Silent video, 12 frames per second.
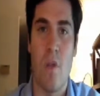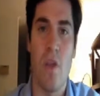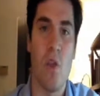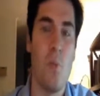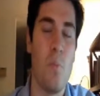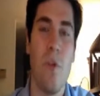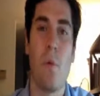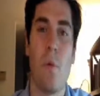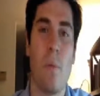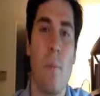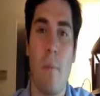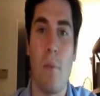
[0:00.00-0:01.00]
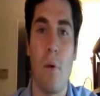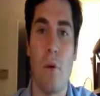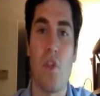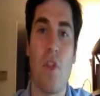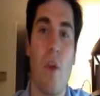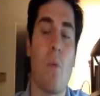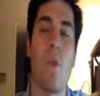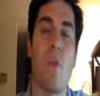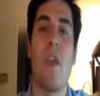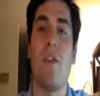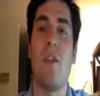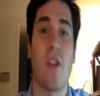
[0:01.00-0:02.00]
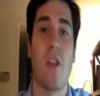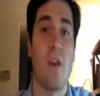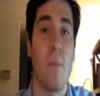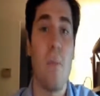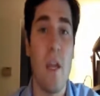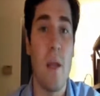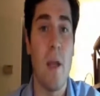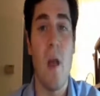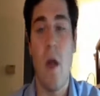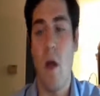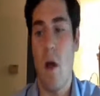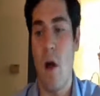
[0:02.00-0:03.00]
that you be remembered, so that when they hit the committee